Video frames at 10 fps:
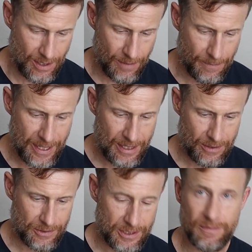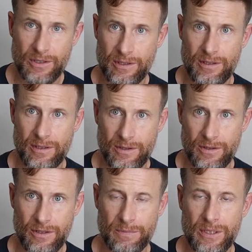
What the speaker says: about some of the